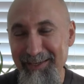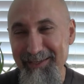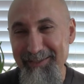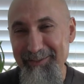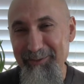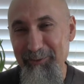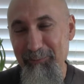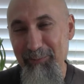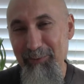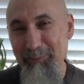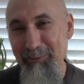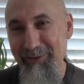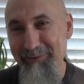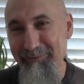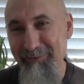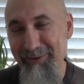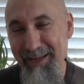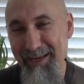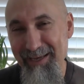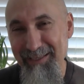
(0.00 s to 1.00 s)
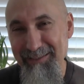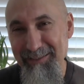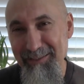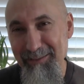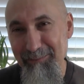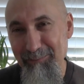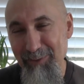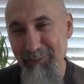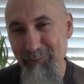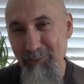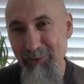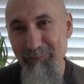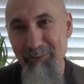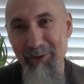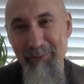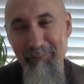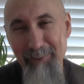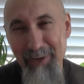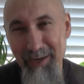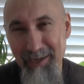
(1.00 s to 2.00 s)
you know, people have been asking me what
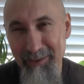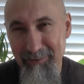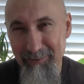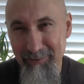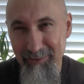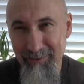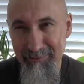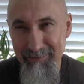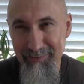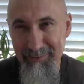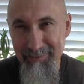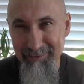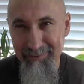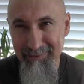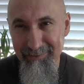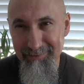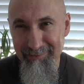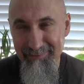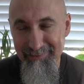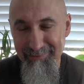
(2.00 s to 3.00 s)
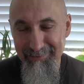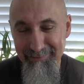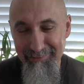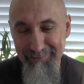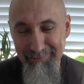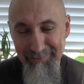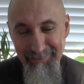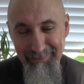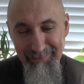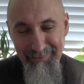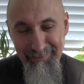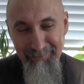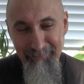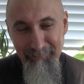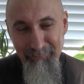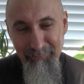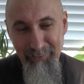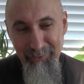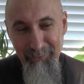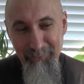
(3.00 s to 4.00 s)
my background is and
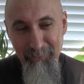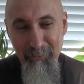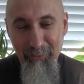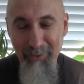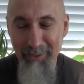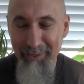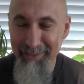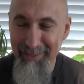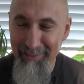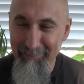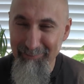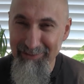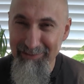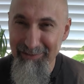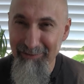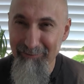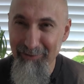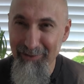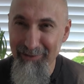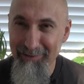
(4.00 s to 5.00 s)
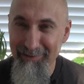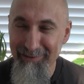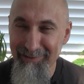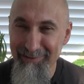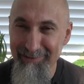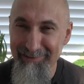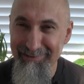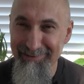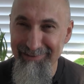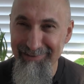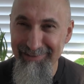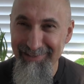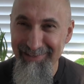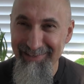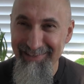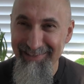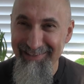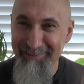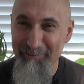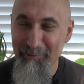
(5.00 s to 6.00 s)
um, who I am, stuff like this, and
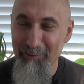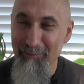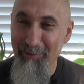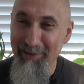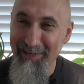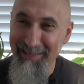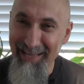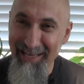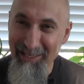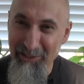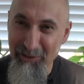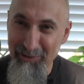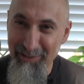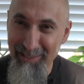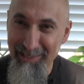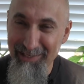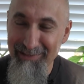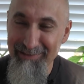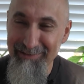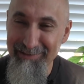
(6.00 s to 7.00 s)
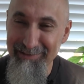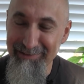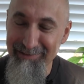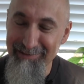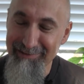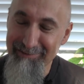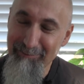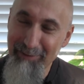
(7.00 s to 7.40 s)
what my nationality is.